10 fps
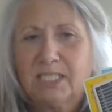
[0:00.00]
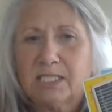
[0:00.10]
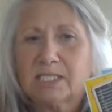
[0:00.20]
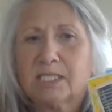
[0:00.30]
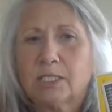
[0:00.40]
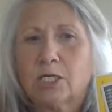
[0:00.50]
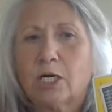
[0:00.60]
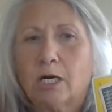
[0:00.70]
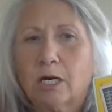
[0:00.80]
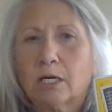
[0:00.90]
This little
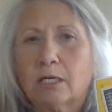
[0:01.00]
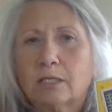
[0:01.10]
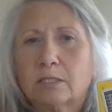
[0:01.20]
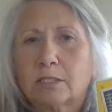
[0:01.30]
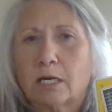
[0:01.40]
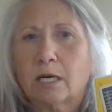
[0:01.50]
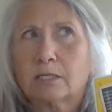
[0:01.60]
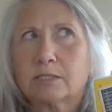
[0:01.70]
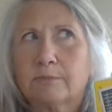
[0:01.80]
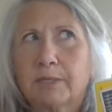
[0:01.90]
card
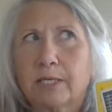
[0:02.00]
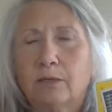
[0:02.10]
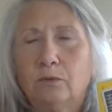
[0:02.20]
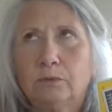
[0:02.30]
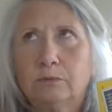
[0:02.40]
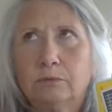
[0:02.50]
talks about